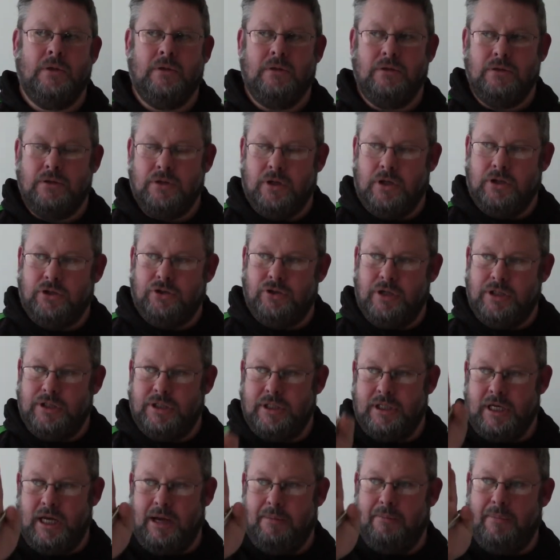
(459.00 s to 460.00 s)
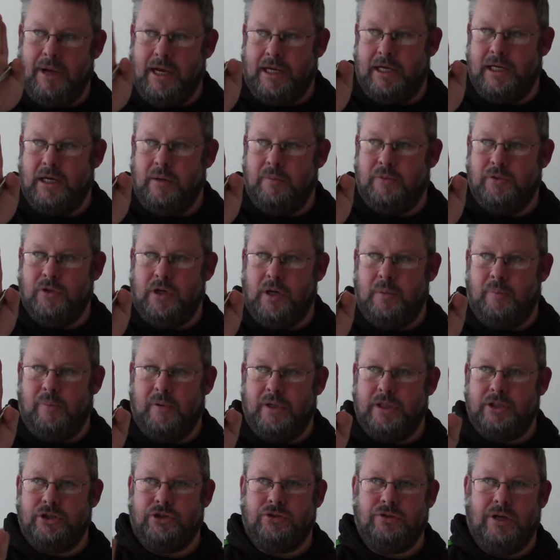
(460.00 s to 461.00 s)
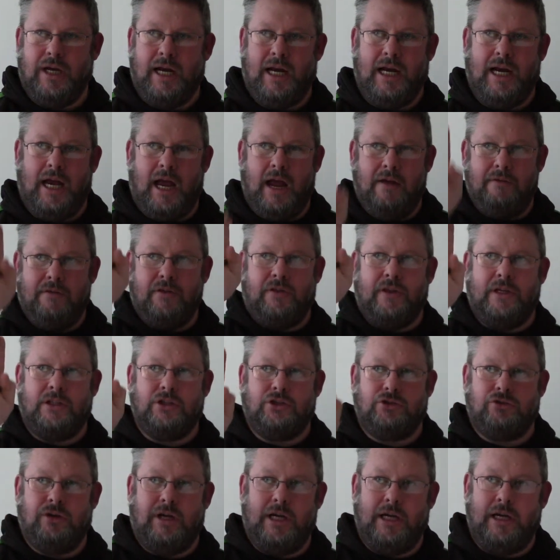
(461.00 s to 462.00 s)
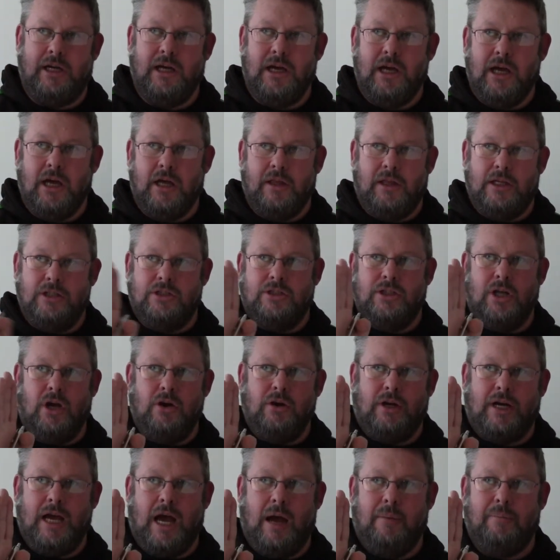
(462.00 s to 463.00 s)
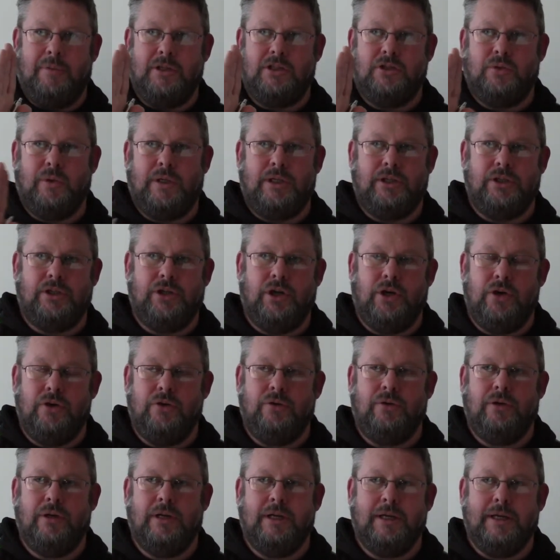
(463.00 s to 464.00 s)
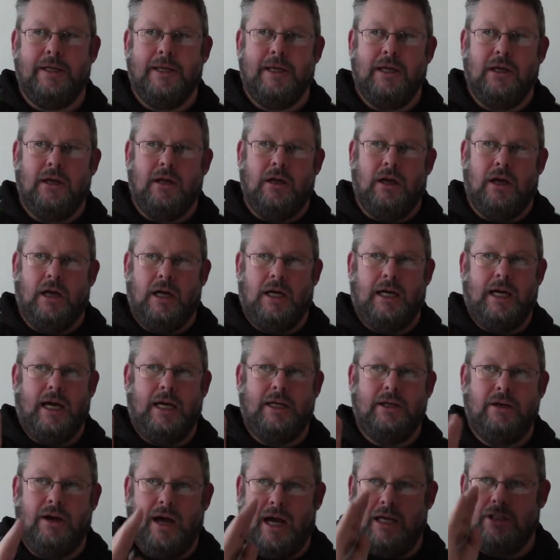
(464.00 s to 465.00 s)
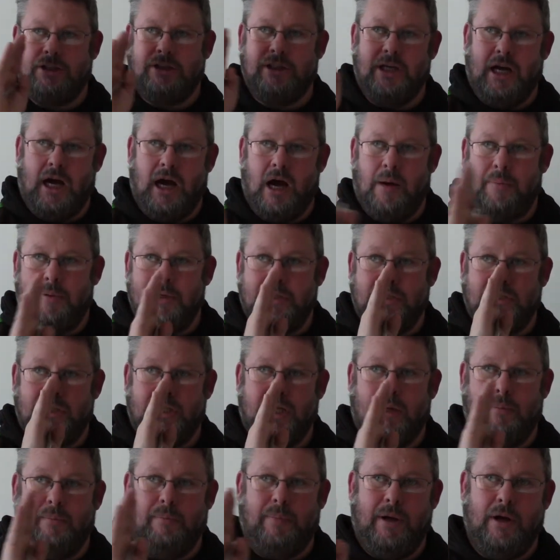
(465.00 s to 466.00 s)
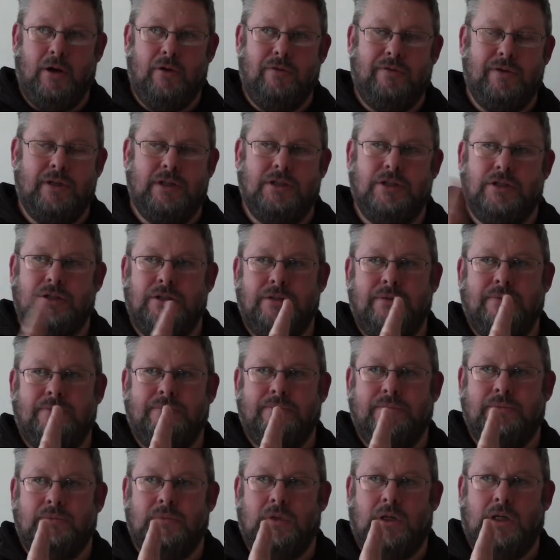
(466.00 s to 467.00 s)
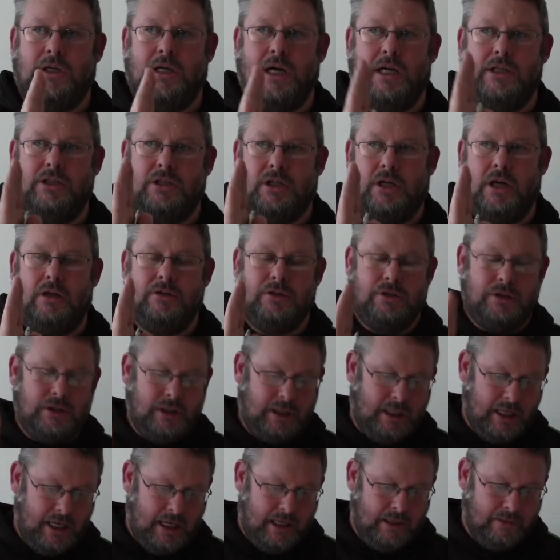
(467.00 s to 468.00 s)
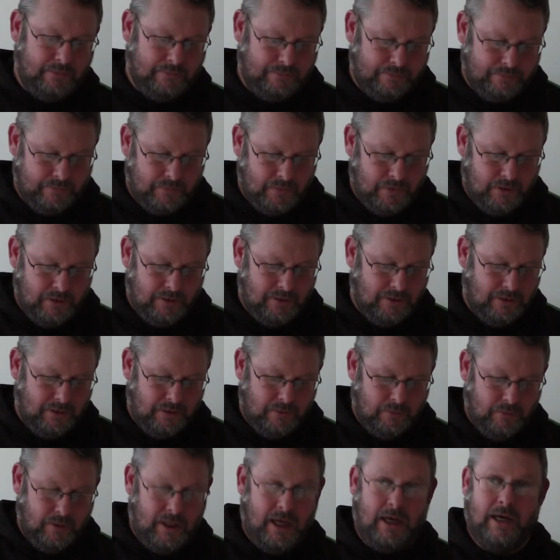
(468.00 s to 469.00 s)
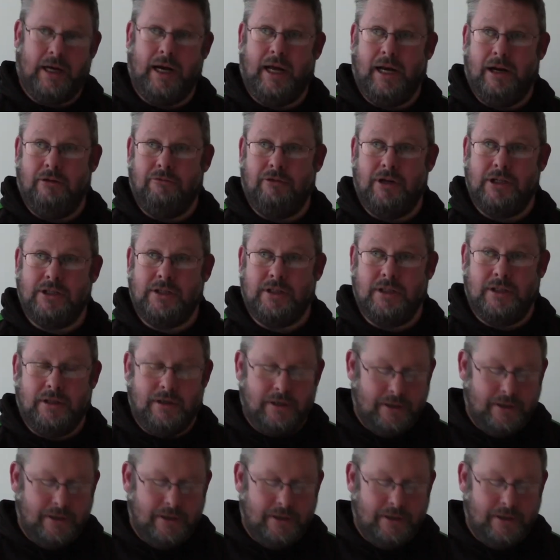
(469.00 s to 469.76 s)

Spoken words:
So addressing that, making sure the body's straight and everything's straight. There's no gap between you. Okay, you're actually up into the pelvis. Okay, as close as you can without getting arrested.